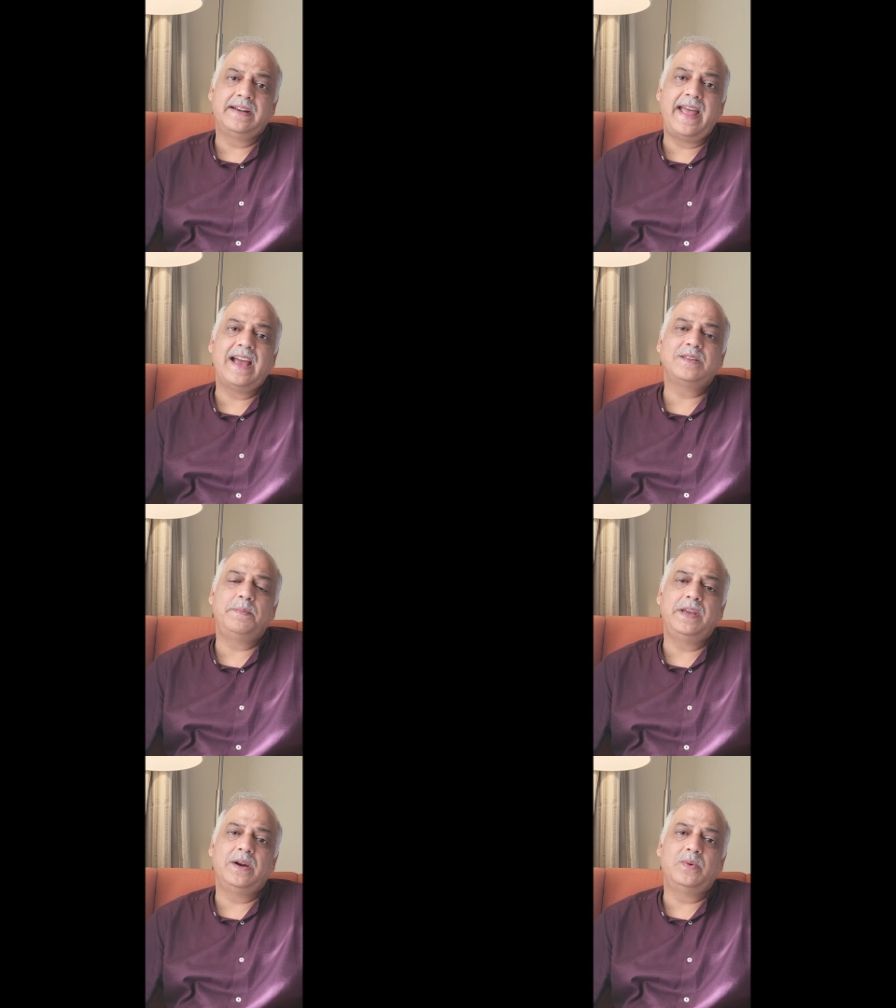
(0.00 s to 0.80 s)
tax
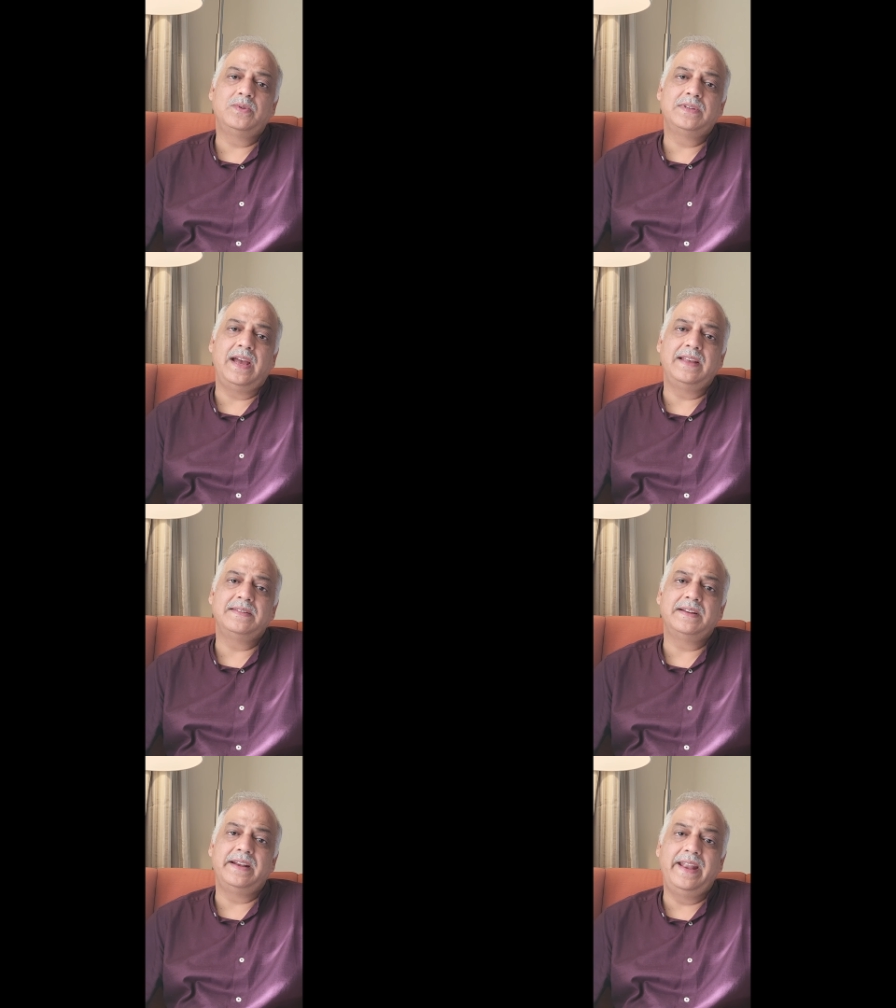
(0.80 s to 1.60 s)
payouts
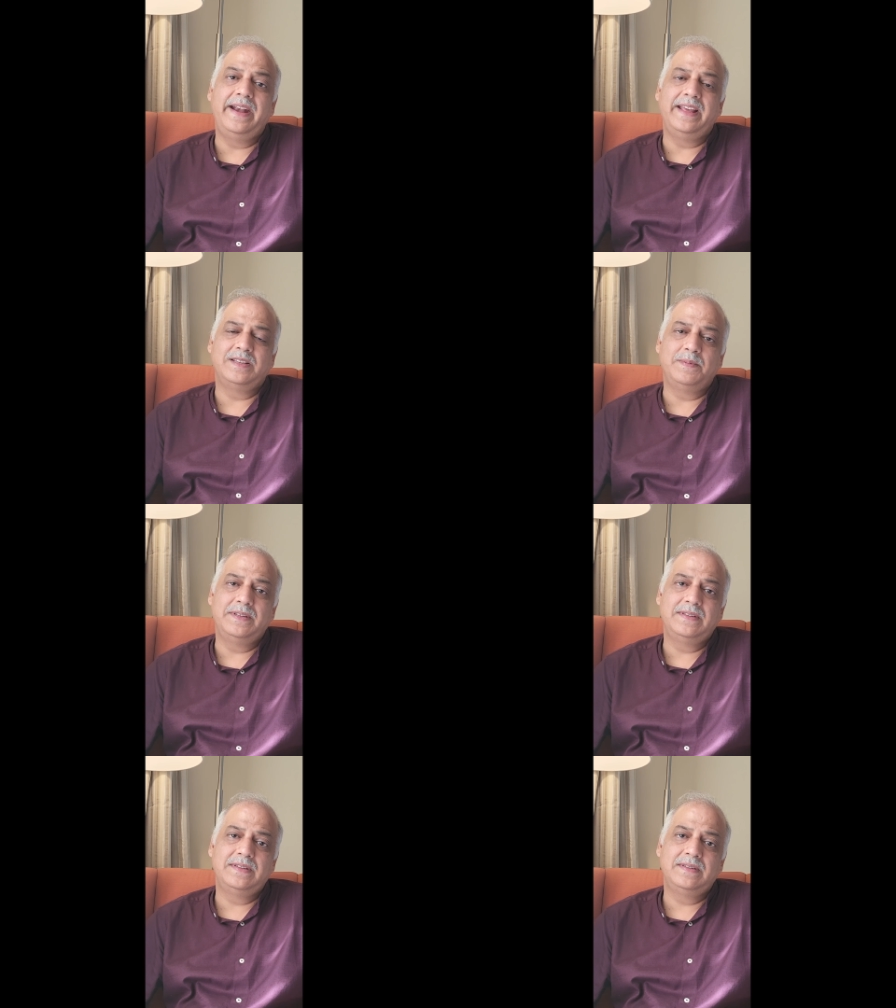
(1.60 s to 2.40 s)
as dead
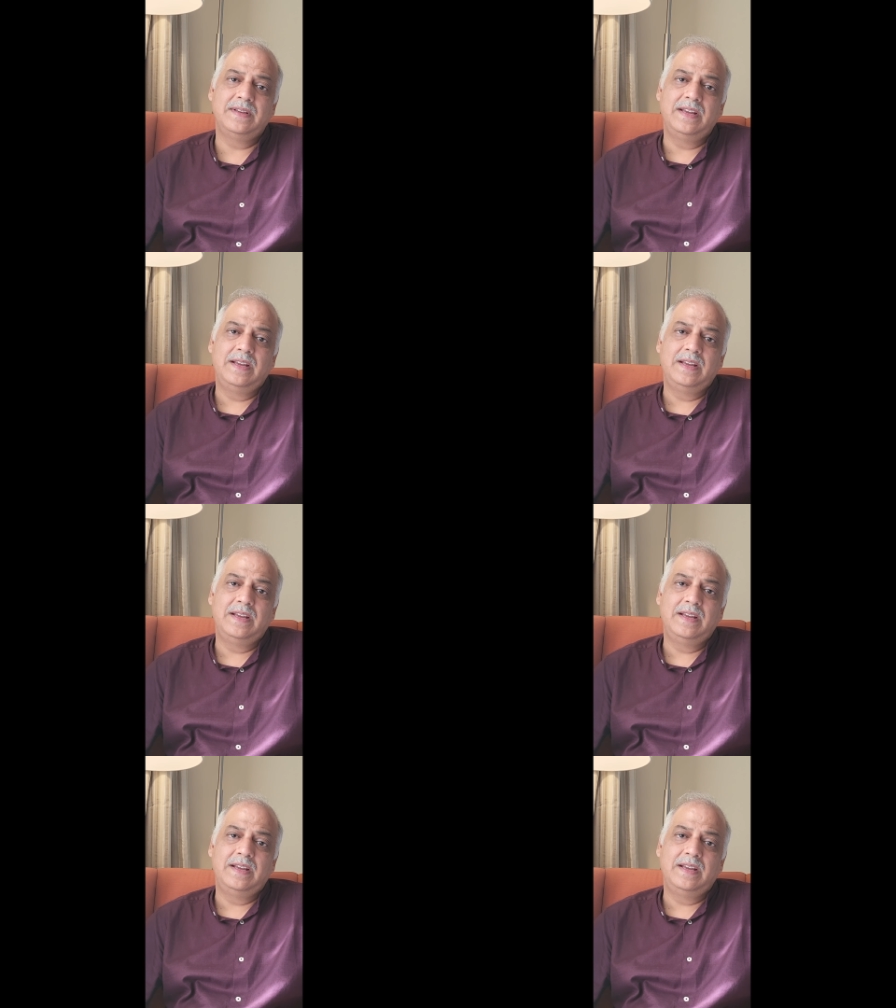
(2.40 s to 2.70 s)
expenses